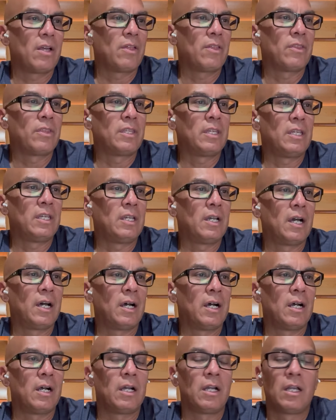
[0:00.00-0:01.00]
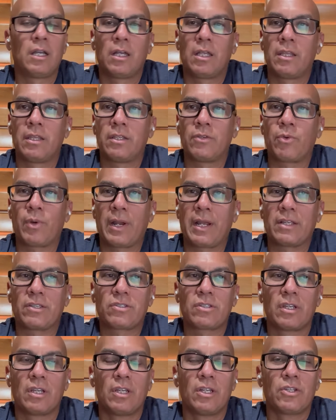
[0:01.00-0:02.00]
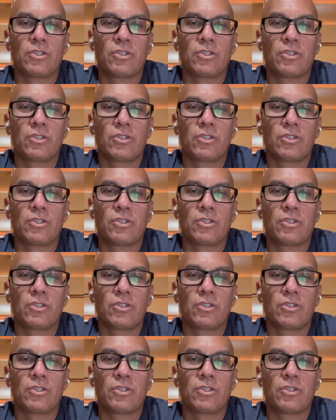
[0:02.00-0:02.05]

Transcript: the race.